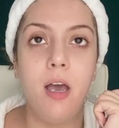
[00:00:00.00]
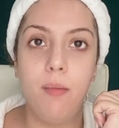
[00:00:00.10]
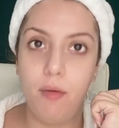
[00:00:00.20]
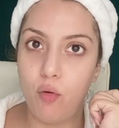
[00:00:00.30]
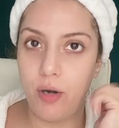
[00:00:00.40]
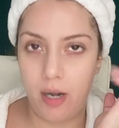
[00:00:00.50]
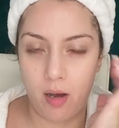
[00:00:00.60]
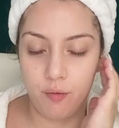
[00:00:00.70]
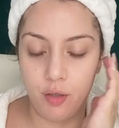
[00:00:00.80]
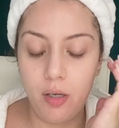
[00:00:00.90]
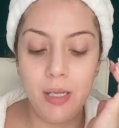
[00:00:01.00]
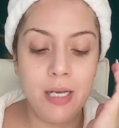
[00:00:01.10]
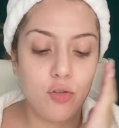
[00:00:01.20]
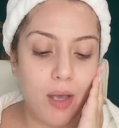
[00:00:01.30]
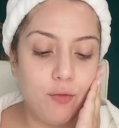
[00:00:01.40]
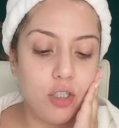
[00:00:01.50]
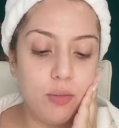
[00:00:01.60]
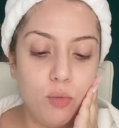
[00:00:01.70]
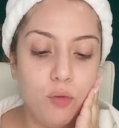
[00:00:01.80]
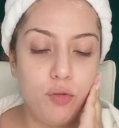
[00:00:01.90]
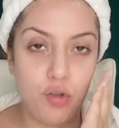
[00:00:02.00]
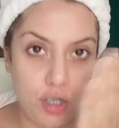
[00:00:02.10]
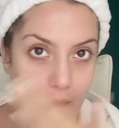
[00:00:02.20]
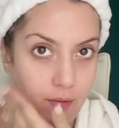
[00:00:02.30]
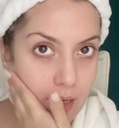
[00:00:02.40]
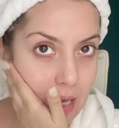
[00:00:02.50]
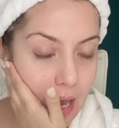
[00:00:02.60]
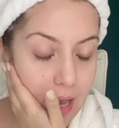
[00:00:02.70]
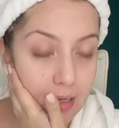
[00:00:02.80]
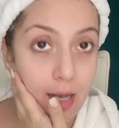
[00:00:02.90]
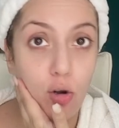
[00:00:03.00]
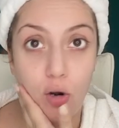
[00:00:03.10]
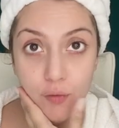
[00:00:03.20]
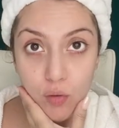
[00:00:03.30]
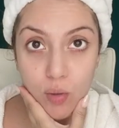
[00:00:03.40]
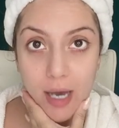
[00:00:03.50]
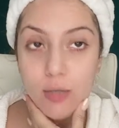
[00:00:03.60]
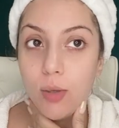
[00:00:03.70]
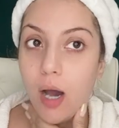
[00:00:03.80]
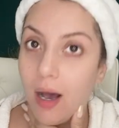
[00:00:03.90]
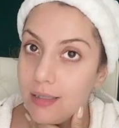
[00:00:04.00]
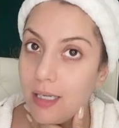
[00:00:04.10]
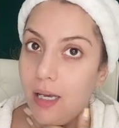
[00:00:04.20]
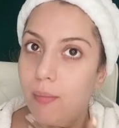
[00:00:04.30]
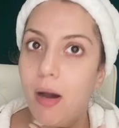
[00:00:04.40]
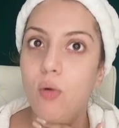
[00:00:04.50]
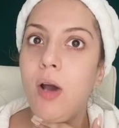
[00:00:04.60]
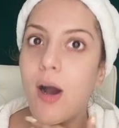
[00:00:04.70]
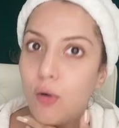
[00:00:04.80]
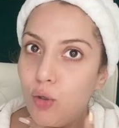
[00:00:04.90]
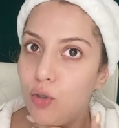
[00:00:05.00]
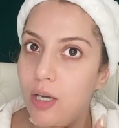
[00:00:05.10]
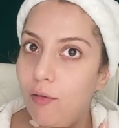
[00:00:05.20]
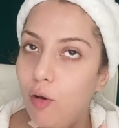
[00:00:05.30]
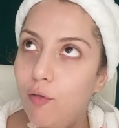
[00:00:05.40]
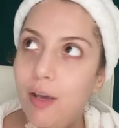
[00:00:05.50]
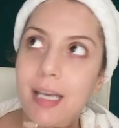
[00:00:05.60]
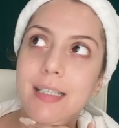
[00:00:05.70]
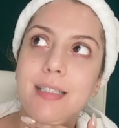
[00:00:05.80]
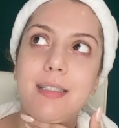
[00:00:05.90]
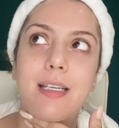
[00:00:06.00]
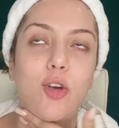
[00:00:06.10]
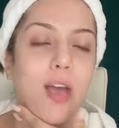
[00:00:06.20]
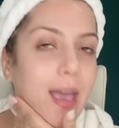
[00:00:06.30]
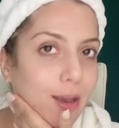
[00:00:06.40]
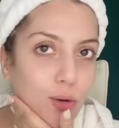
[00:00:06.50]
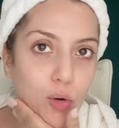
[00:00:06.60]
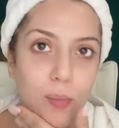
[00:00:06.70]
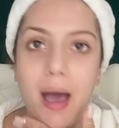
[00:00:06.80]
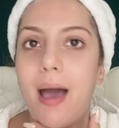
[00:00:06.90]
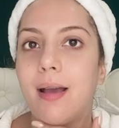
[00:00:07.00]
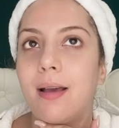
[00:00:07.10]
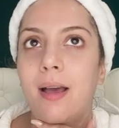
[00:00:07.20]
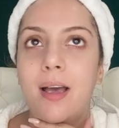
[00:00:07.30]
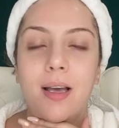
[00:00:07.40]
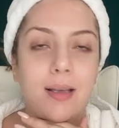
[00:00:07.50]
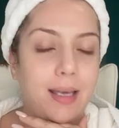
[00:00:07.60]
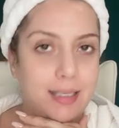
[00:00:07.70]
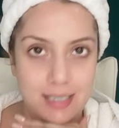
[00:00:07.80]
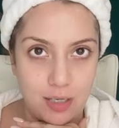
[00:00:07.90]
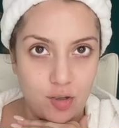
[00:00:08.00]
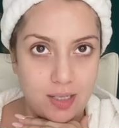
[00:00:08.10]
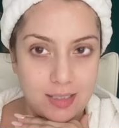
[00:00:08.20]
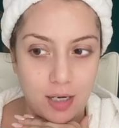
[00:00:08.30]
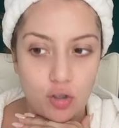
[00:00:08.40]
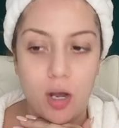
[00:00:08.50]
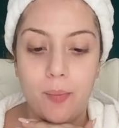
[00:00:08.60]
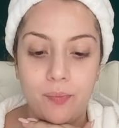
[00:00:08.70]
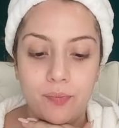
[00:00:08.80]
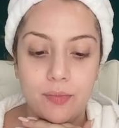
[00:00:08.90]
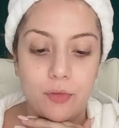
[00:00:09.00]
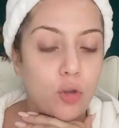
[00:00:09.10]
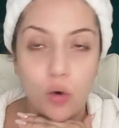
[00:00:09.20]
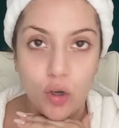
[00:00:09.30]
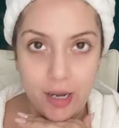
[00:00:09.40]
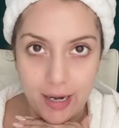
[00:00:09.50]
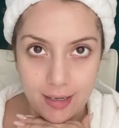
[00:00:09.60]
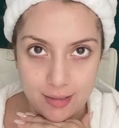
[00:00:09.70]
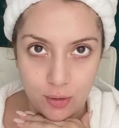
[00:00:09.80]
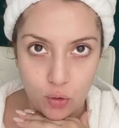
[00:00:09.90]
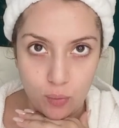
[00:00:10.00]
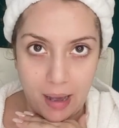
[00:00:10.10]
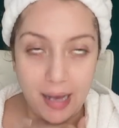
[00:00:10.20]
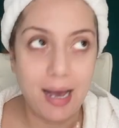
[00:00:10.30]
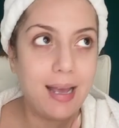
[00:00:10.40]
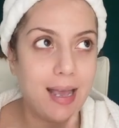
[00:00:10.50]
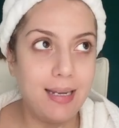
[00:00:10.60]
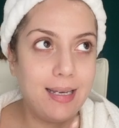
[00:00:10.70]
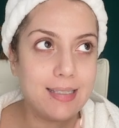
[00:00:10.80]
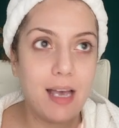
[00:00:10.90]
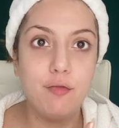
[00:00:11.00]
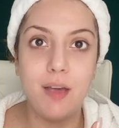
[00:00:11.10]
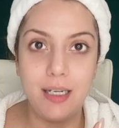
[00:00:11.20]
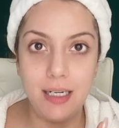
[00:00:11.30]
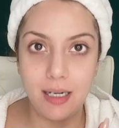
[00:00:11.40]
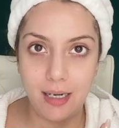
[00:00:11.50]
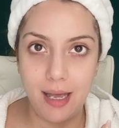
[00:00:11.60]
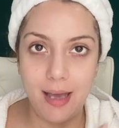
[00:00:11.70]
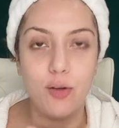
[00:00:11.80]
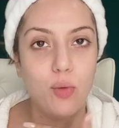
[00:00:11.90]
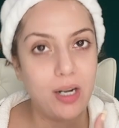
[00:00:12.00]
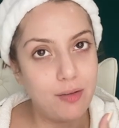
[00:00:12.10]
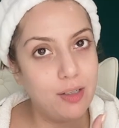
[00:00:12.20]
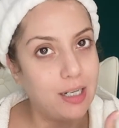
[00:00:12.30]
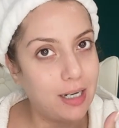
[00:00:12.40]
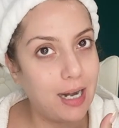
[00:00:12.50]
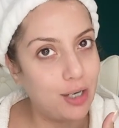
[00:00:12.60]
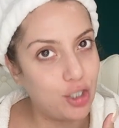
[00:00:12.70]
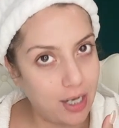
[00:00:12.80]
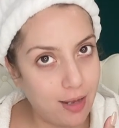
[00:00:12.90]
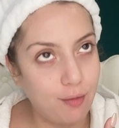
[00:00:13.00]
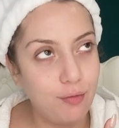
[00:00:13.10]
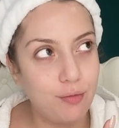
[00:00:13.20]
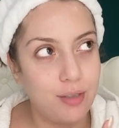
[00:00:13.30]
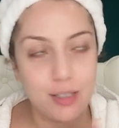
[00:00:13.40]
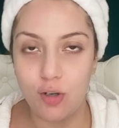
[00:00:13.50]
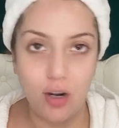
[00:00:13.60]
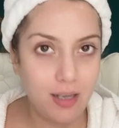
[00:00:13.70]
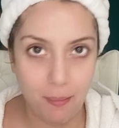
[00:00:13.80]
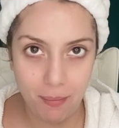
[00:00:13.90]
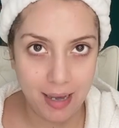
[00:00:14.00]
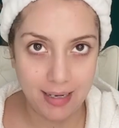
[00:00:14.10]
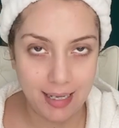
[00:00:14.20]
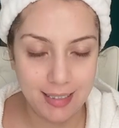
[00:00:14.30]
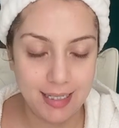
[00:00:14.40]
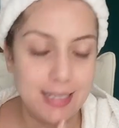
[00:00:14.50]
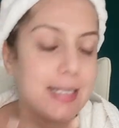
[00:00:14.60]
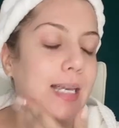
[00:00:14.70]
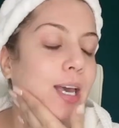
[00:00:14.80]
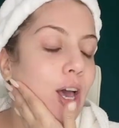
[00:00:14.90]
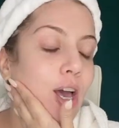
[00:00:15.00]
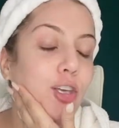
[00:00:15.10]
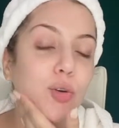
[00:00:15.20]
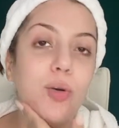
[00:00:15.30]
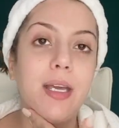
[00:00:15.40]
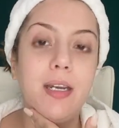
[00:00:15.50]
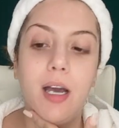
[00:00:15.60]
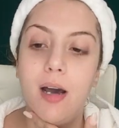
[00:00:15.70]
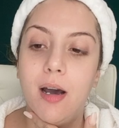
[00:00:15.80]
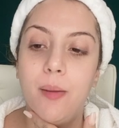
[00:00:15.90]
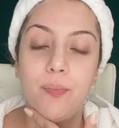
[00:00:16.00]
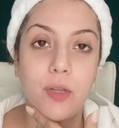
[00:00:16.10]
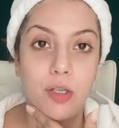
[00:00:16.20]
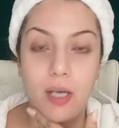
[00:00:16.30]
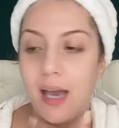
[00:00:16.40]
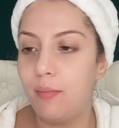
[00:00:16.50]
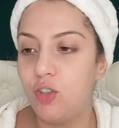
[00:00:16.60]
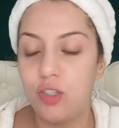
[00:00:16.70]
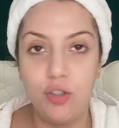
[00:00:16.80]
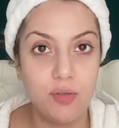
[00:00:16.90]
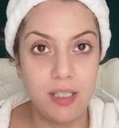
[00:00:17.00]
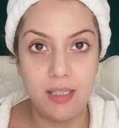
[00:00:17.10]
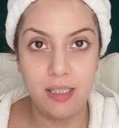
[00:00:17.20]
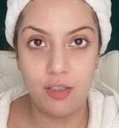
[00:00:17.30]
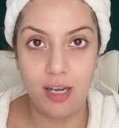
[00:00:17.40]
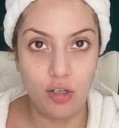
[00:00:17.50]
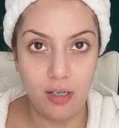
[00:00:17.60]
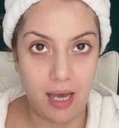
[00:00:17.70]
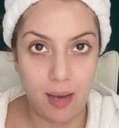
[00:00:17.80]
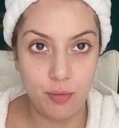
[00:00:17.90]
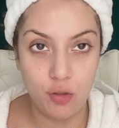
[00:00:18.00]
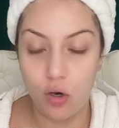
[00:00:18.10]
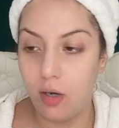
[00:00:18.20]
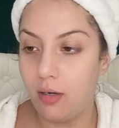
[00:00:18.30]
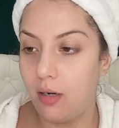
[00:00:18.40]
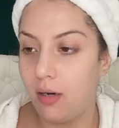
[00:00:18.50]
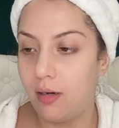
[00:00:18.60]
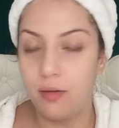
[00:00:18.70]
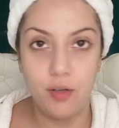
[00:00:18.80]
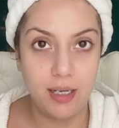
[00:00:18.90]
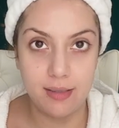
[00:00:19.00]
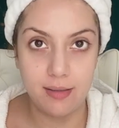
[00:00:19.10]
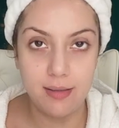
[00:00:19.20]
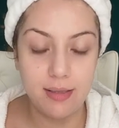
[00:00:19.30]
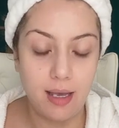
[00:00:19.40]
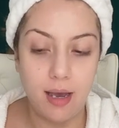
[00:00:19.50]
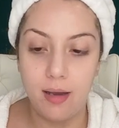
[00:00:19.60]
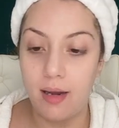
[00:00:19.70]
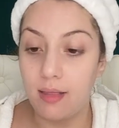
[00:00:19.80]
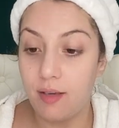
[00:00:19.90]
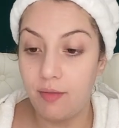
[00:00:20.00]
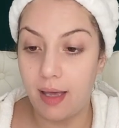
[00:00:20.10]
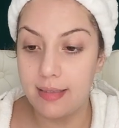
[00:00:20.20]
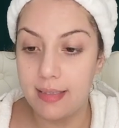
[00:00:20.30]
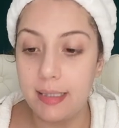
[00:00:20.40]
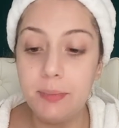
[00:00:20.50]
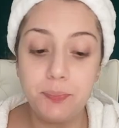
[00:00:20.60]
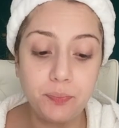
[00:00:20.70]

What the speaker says: before and after. So I've just moved to shaving. And a lot of you guys were asking about how do you shave your face? Does your hair grow back? Etc. etc. No, your hair doesn't grow back. I, any case, have very little hair and whatever little I shave does not come back like crazy. You can, I'm just using these regular Amazon razors, nothing fancy.